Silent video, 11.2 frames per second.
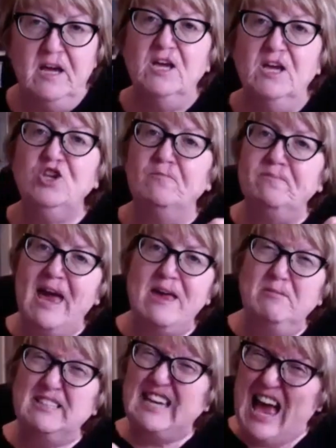you'll be
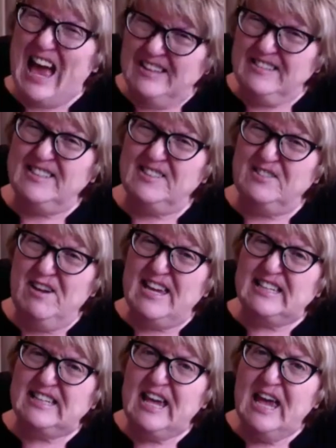able to answer it
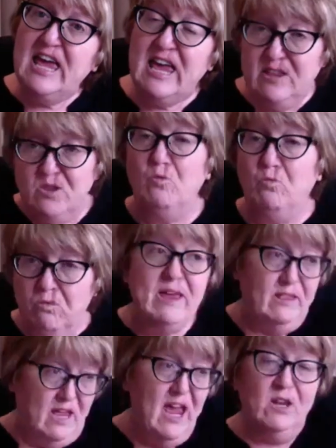in
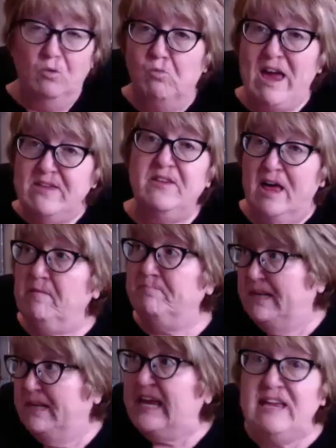a way that they'll
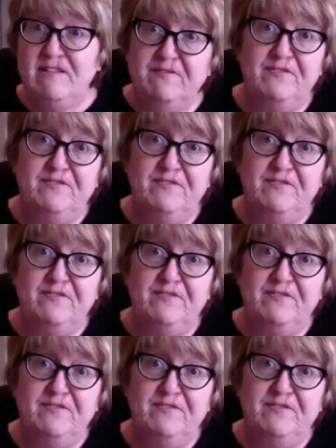believe.